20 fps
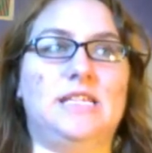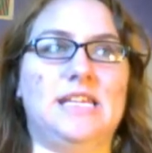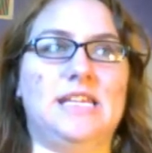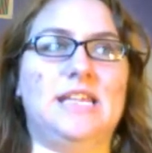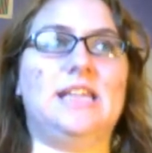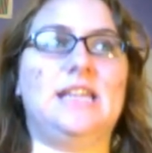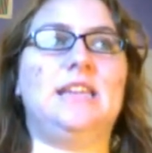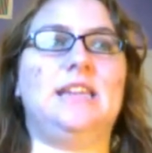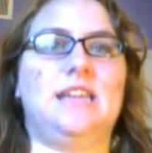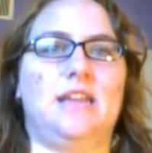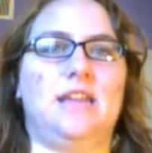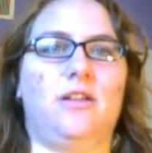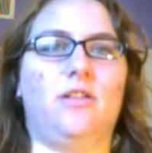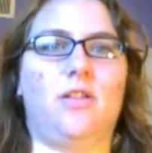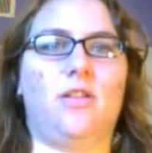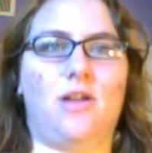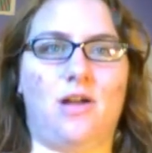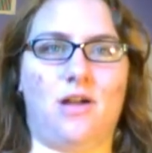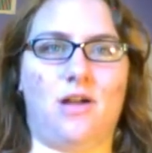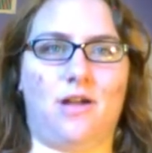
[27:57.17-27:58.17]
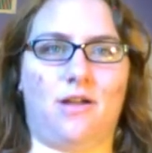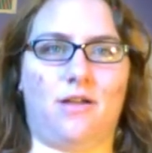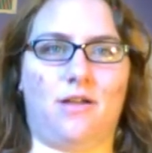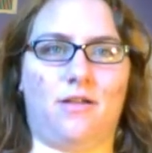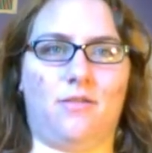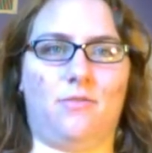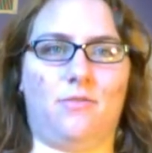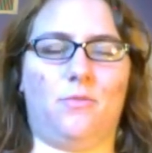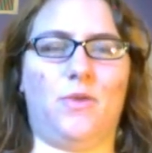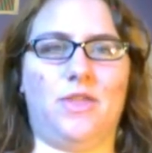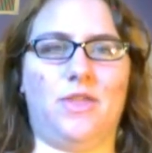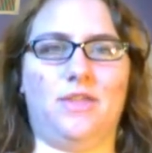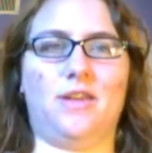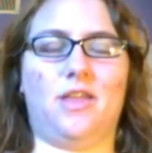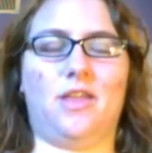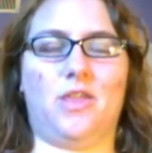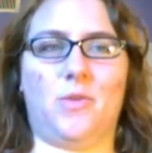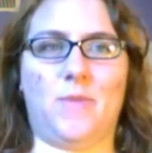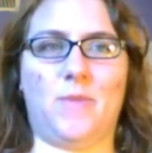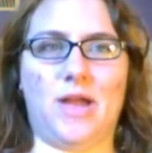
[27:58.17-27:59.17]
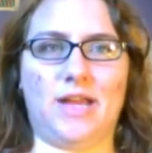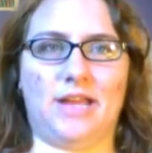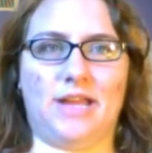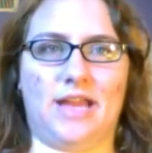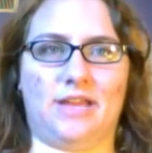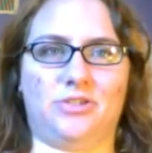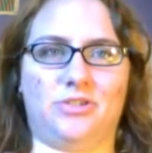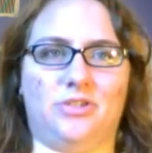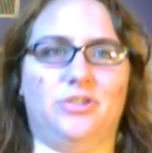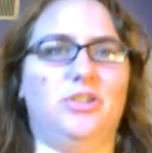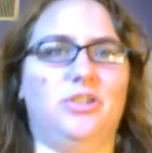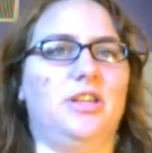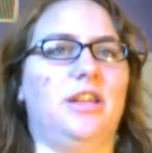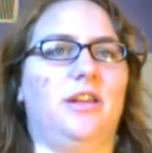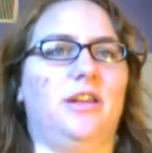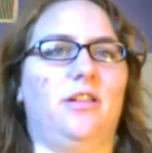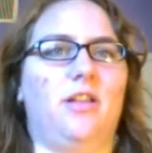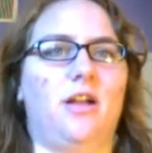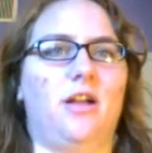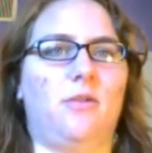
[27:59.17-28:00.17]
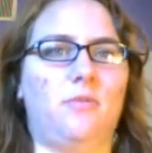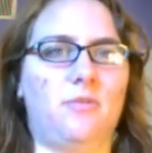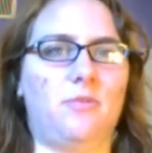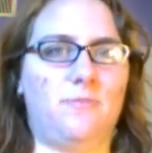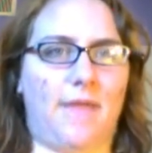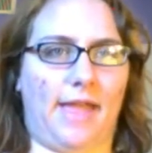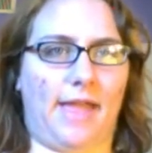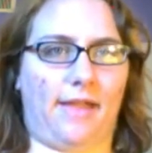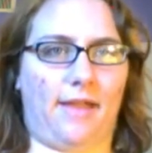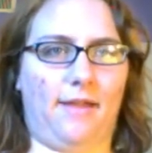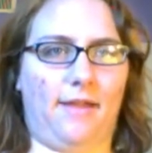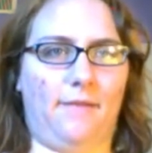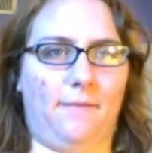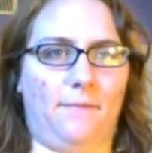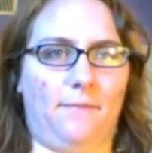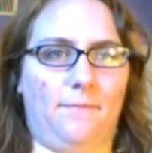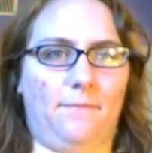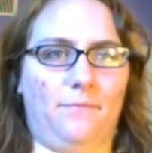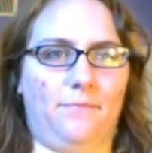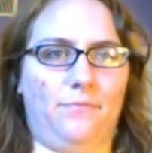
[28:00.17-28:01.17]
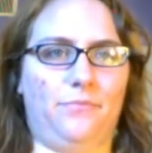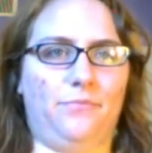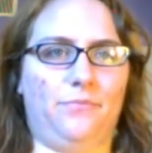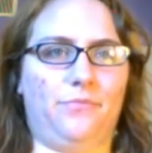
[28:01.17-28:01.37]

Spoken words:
who did knit along with another podcaster. She knit along with Becca.